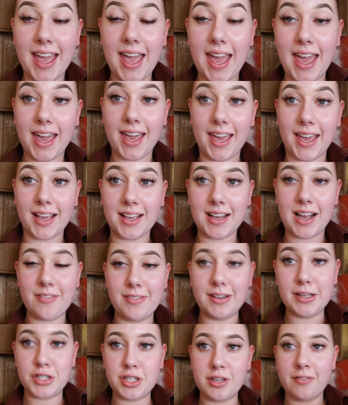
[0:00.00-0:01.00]
hey,
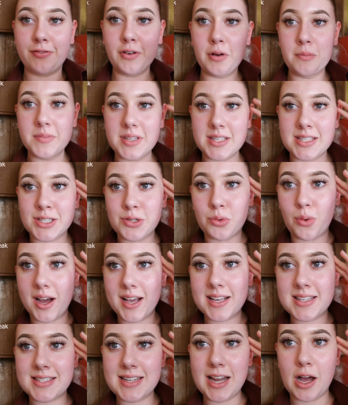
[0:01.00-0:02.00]
I've literally filmed this
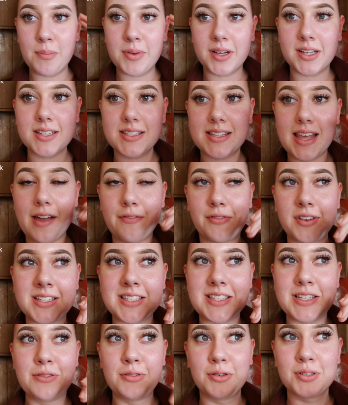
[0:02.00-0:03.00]
twice now because every
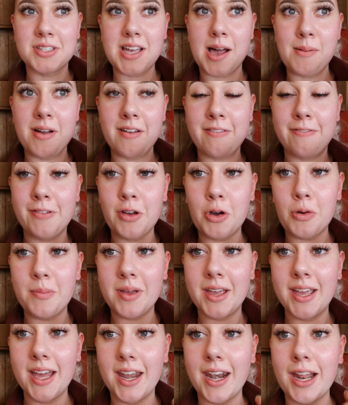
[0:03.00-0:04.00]
single time I film
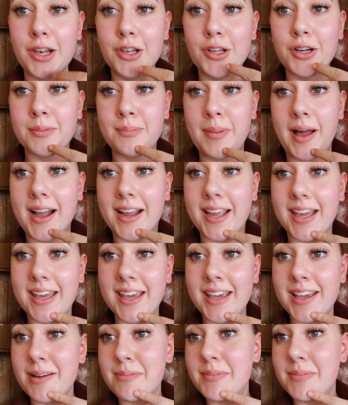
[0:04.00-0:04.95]
it and I look back at it,